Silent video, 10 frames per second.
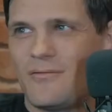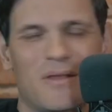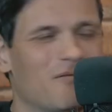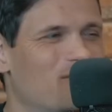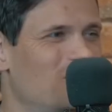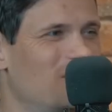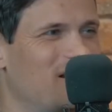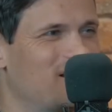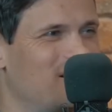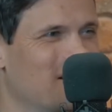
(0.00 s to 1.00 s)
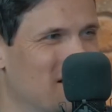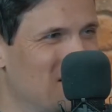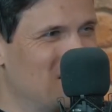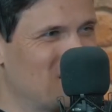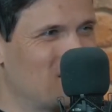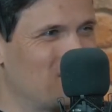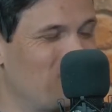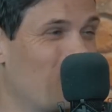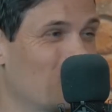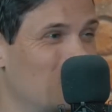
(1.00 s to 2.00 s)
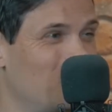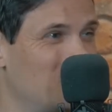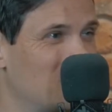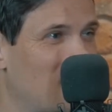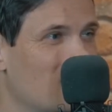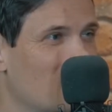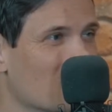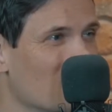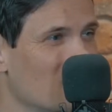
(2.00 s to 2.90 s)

a bit of fun with this and just throw something together.